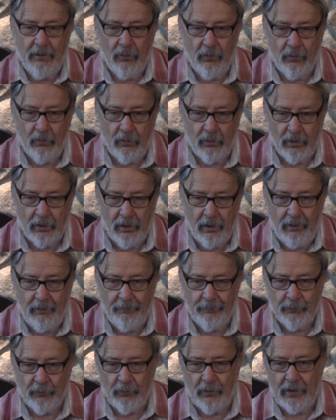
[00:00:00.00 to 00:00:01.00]
or
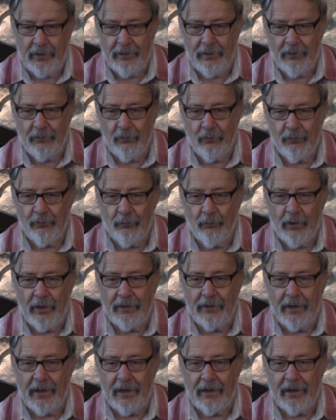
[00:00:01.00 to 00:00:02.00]

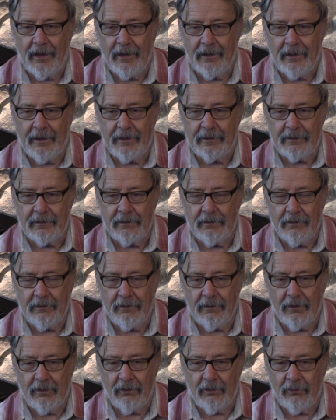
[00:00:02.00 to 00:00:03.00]
one that I like
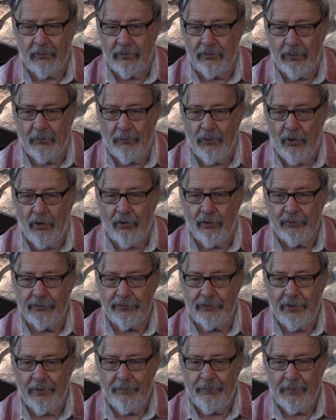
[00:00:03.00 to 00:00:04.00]
the most
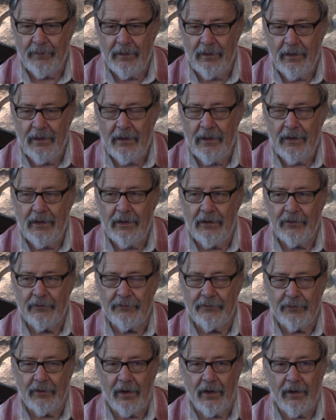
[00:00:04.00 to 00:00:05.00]

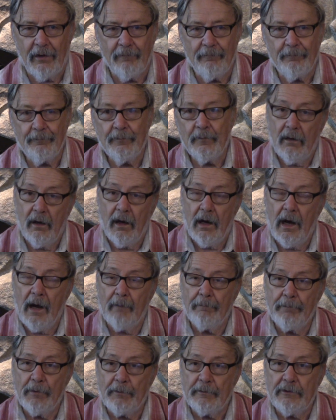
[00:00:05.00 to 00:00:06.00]
is
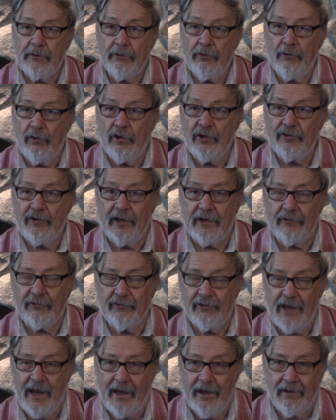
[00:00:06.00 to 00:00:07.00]
opportunistic
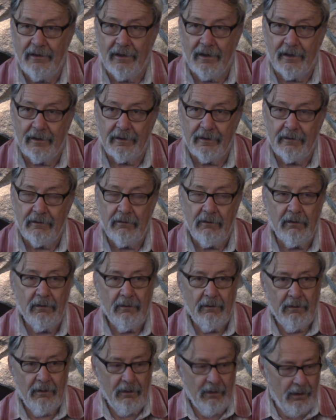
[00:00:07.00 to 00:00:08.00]
stand hunting.
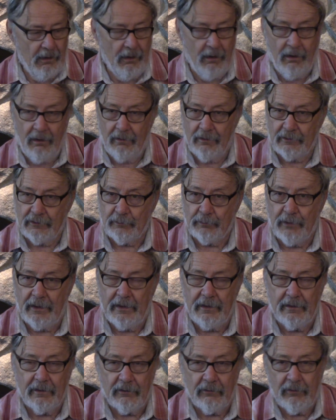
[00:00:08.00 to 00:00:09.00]
I'll
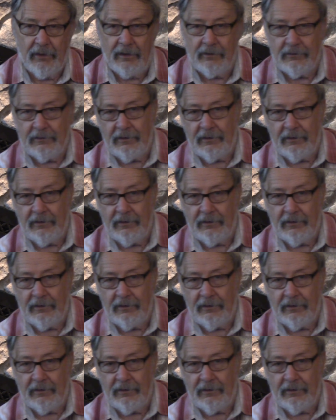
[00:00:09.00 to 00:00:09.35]
explain in great